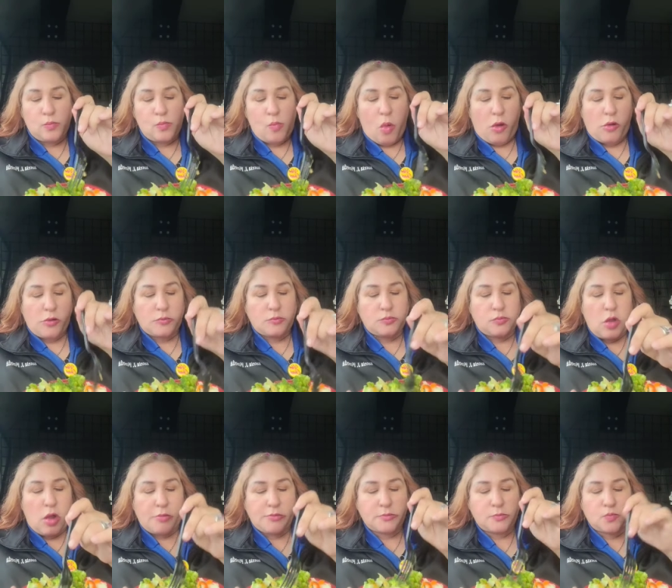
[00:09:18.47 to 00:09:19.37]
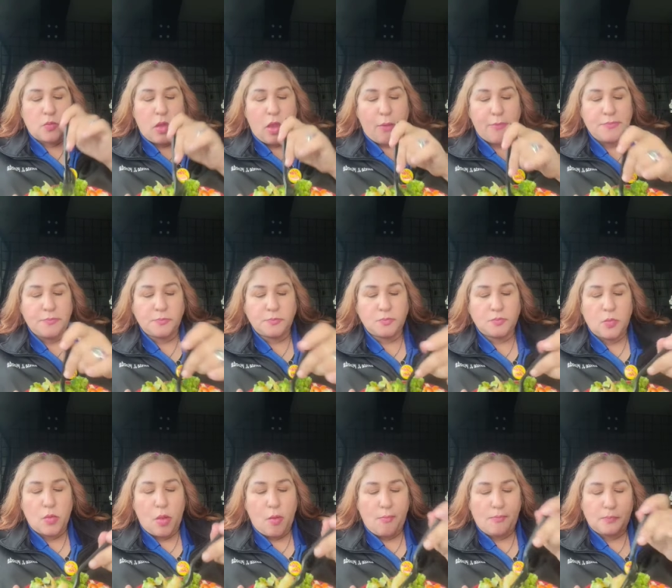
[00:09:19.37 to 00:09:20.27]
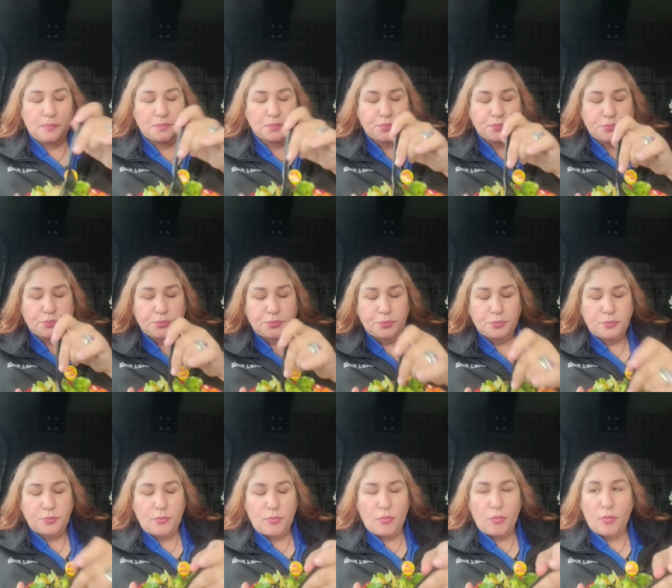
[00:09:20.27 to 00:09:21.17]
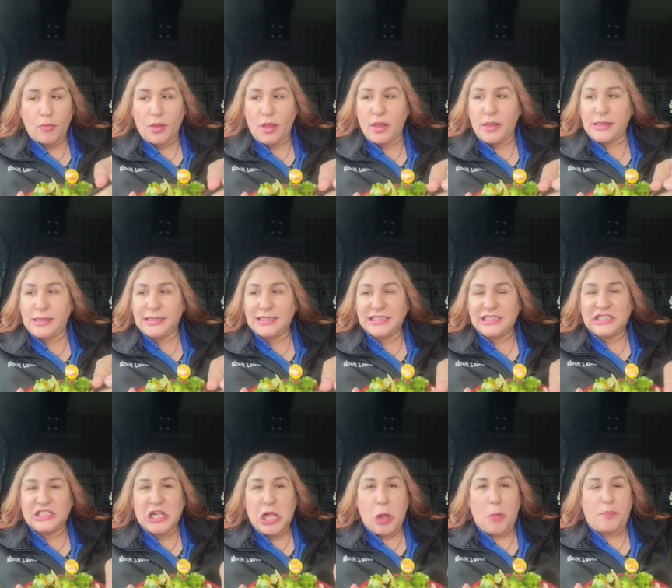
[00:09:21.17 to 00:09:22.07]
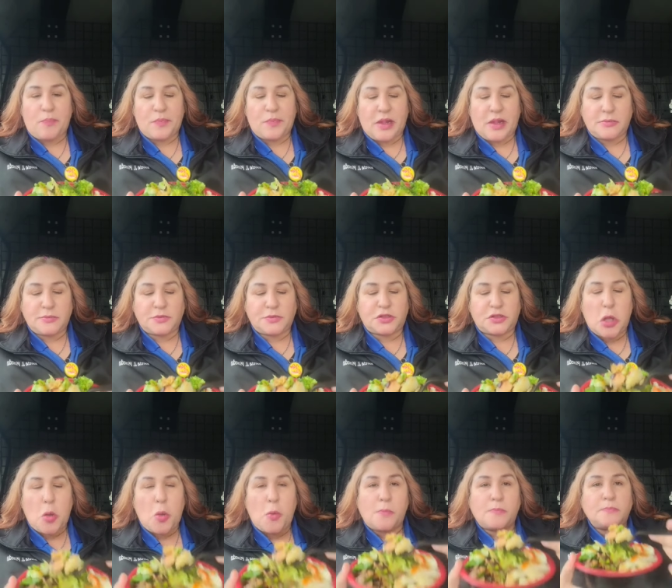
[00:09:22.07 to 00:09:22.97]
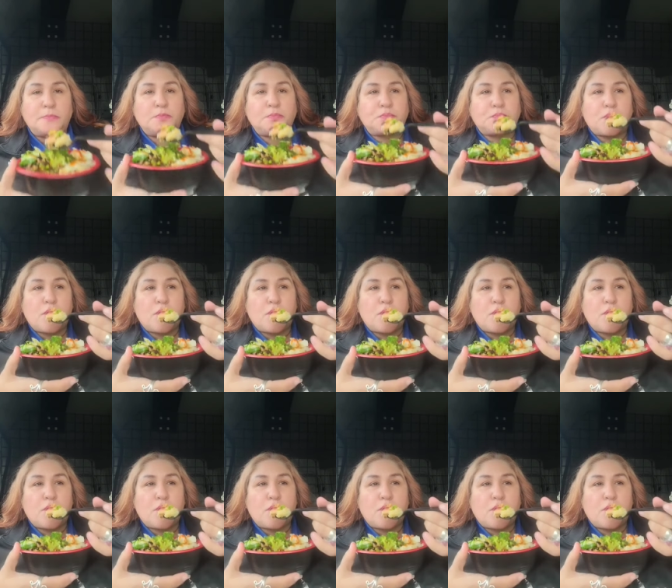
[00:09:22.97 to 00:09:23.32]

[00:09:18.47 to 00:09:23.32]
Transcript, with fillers: in back of me and have his music out loud, that's annoying. So,